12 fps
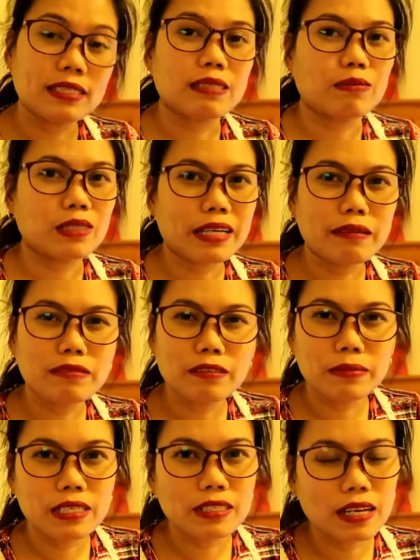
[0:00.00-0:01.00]
subscribe to
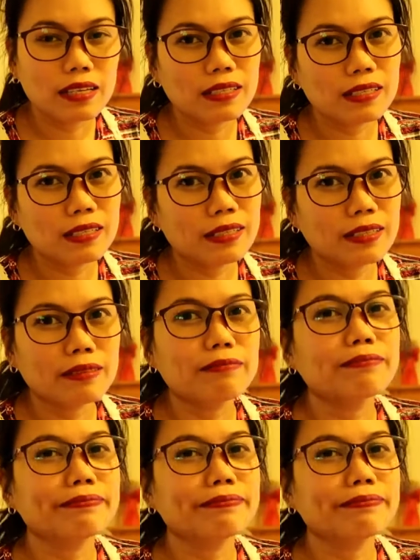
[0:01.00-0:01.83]
my channel.